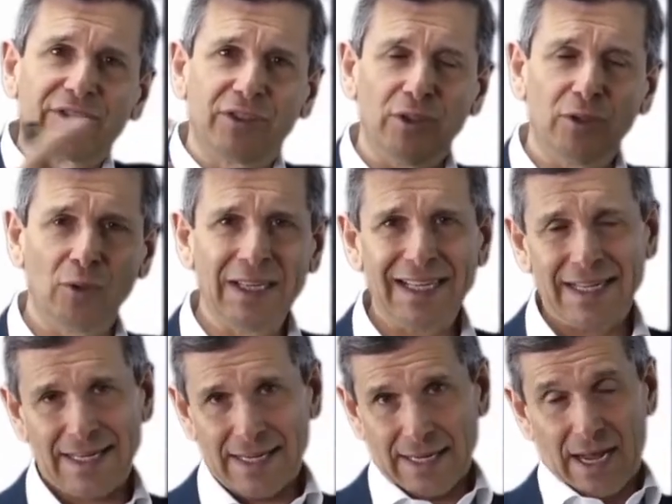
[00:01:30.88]
to,
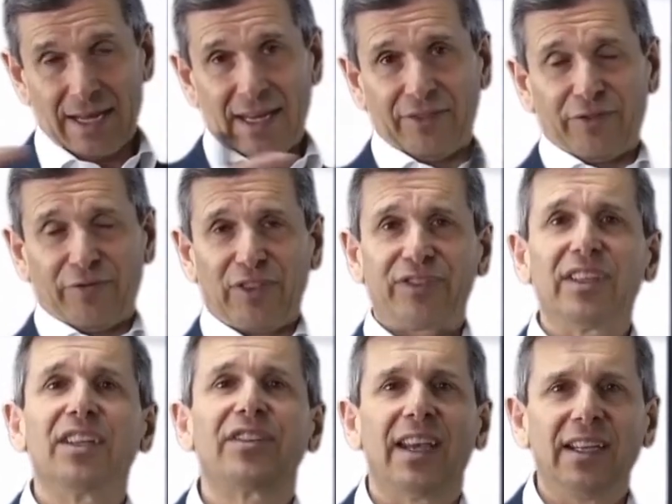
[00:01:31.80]
I guess,
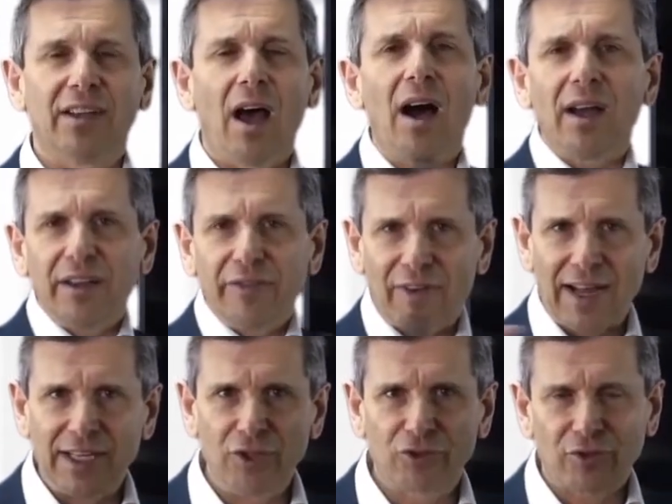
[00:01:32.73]
facilitate
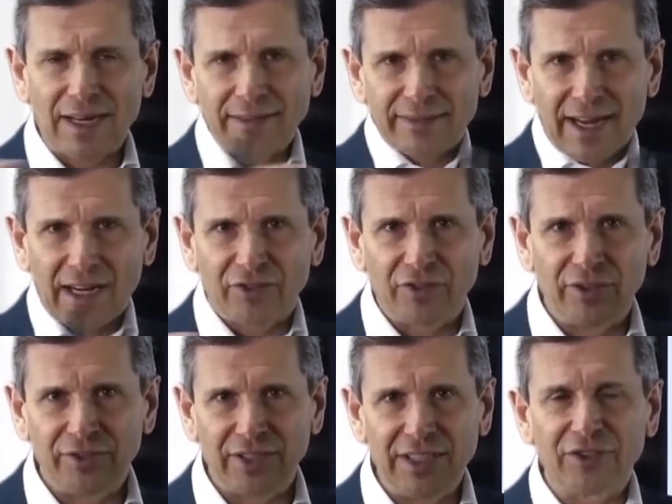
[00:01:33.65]
high-value
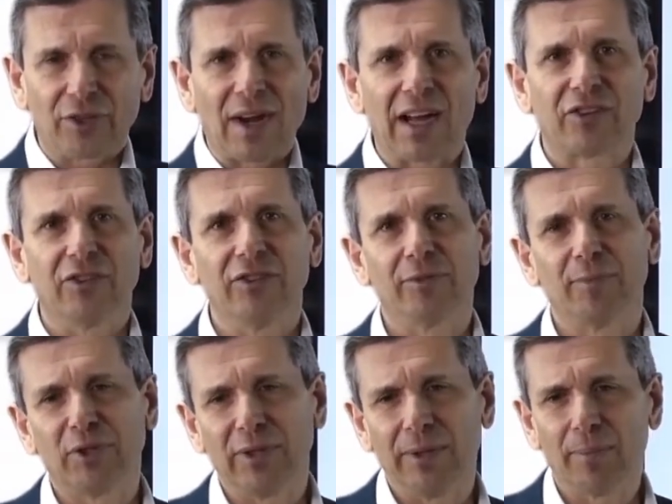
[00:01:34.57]
transactions and interactions
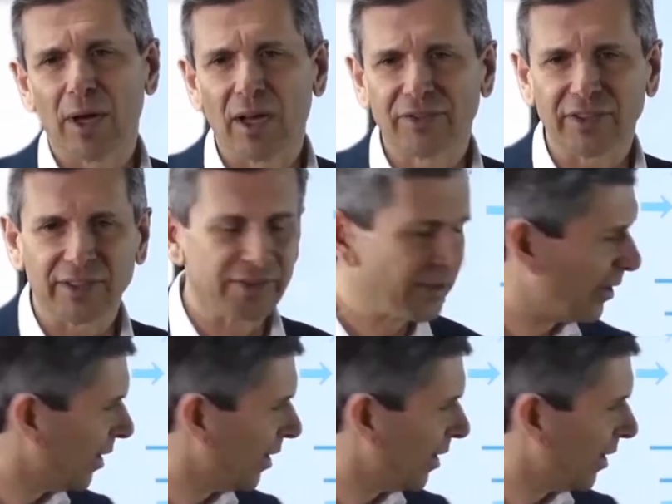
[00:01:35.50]
between the parties.